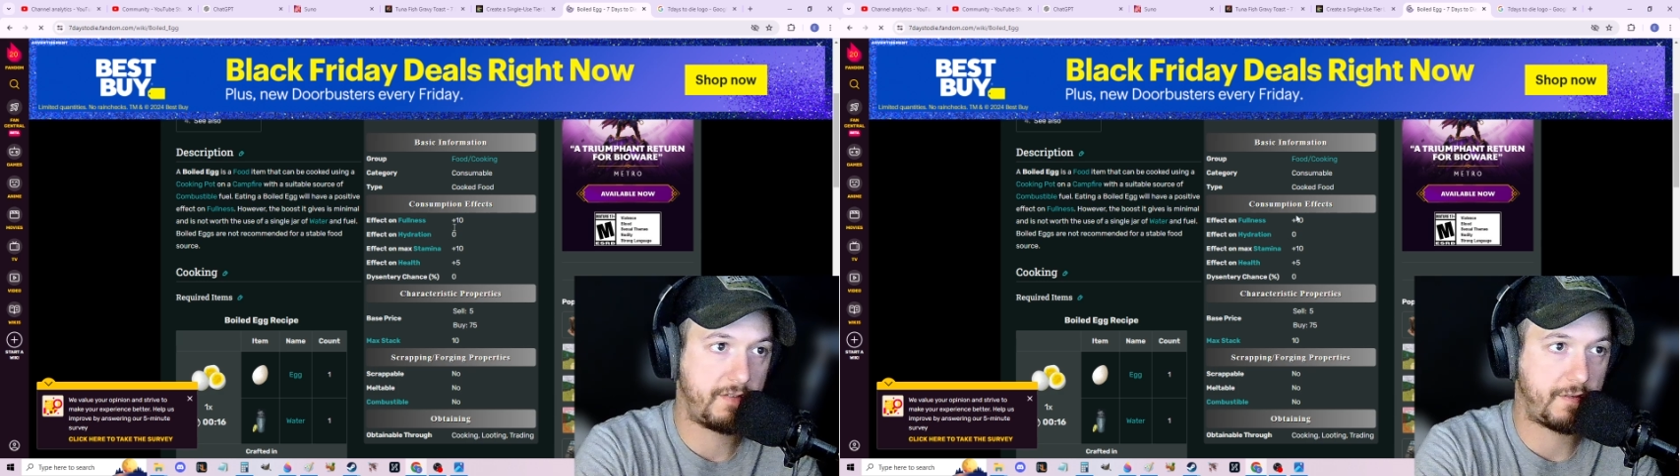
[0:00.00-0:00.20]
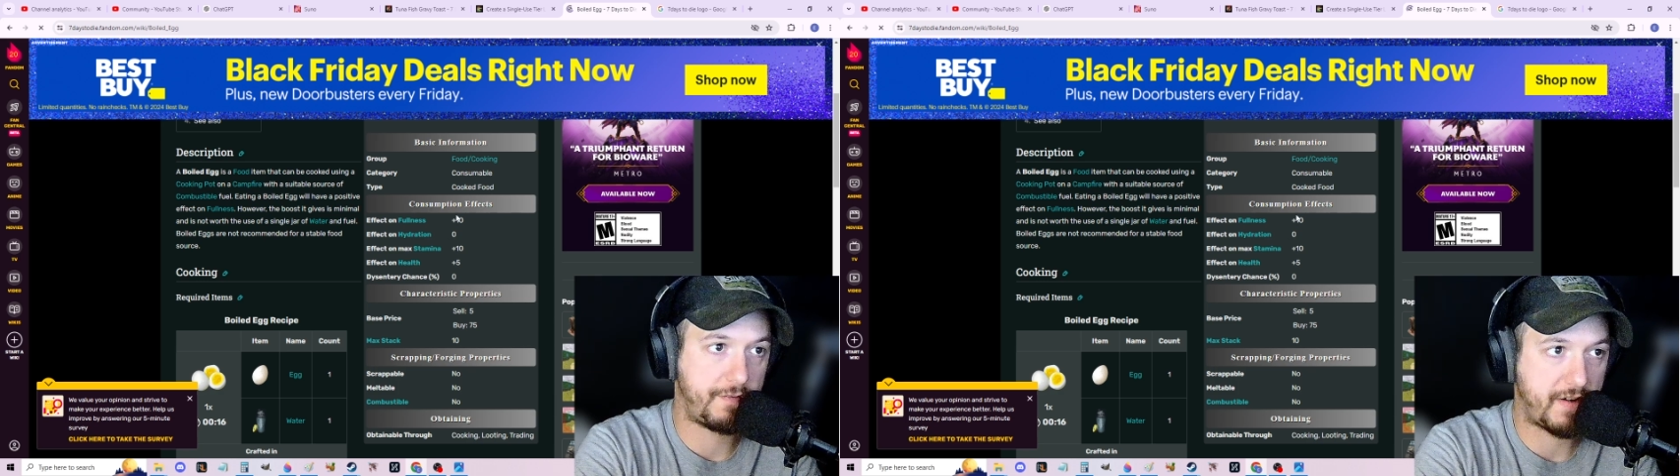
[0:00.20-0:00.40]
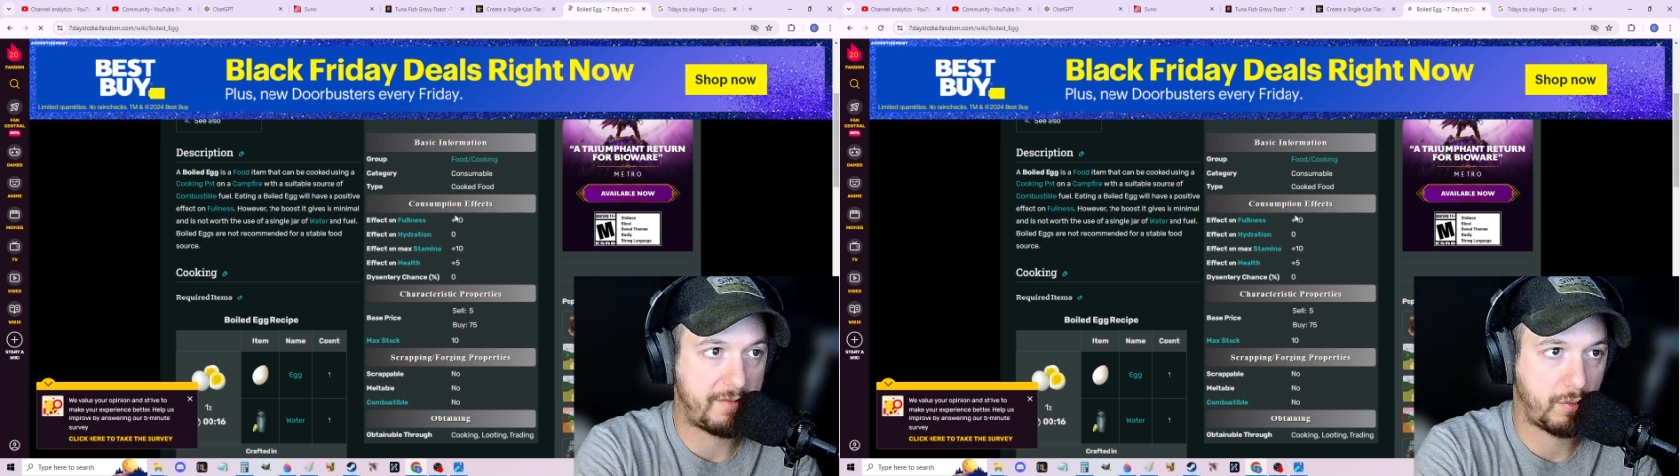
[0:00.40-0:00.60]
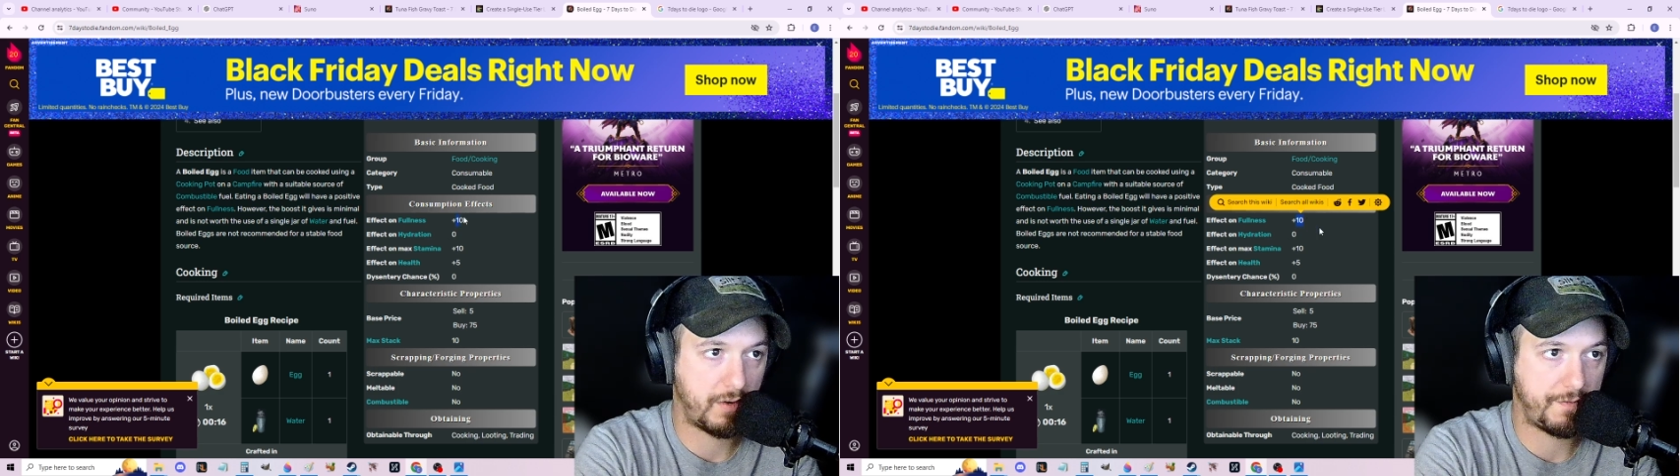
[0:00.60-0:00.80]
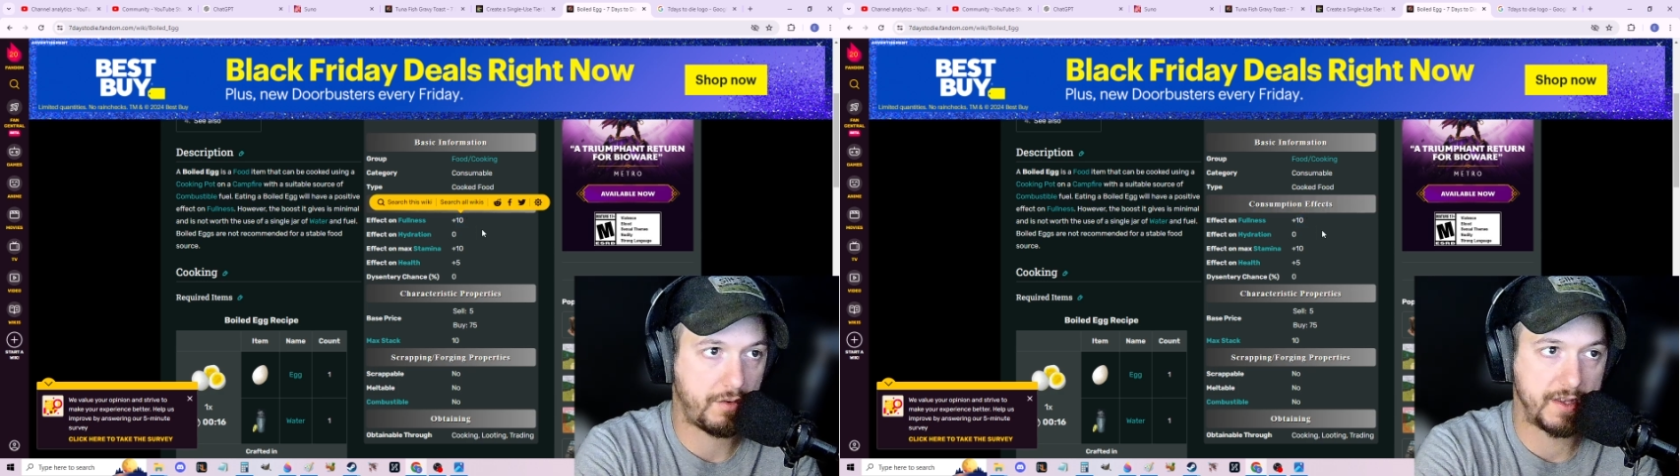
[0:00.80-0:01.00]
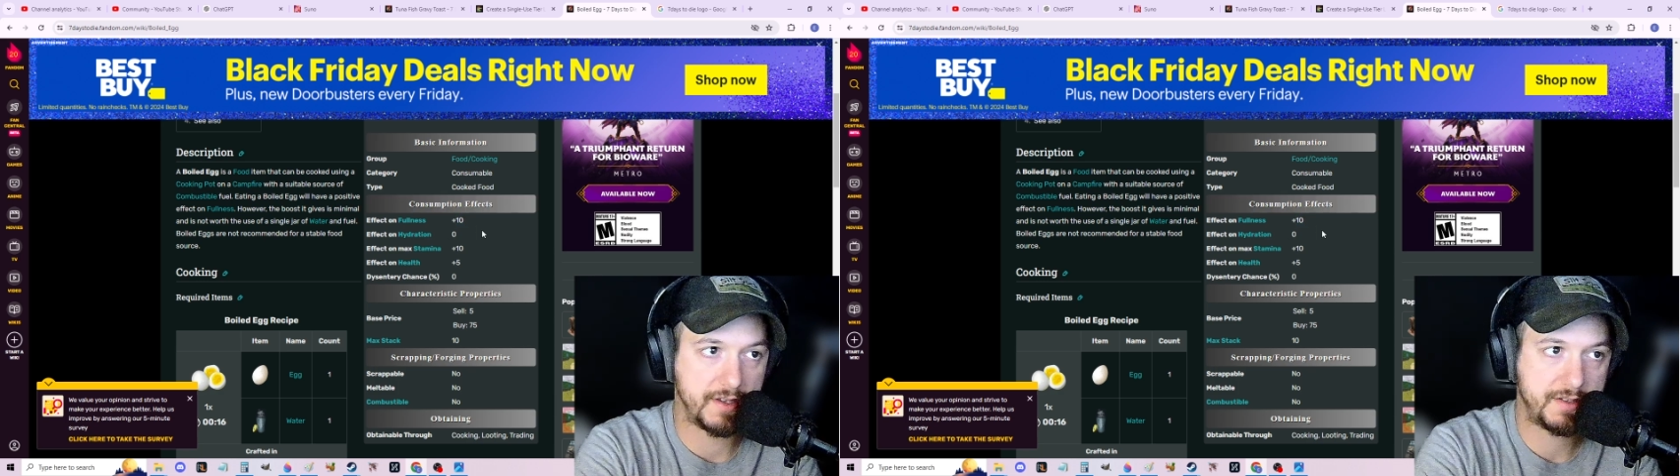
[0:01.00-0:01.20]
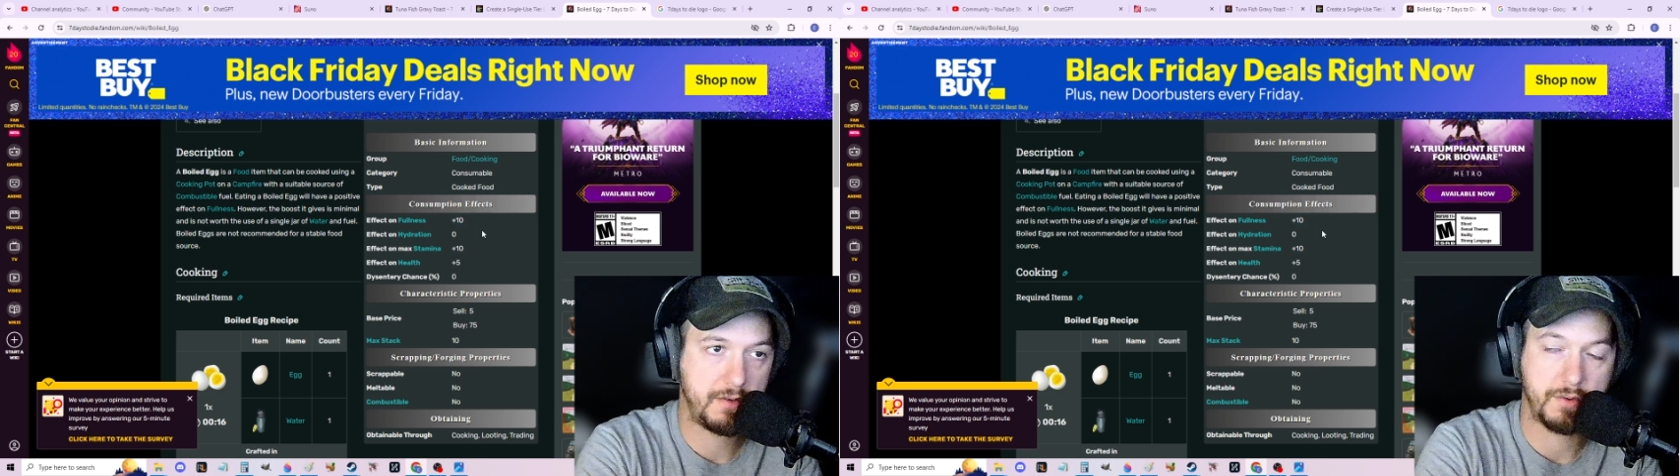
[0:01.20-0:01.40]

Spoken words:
for 5 more fullness,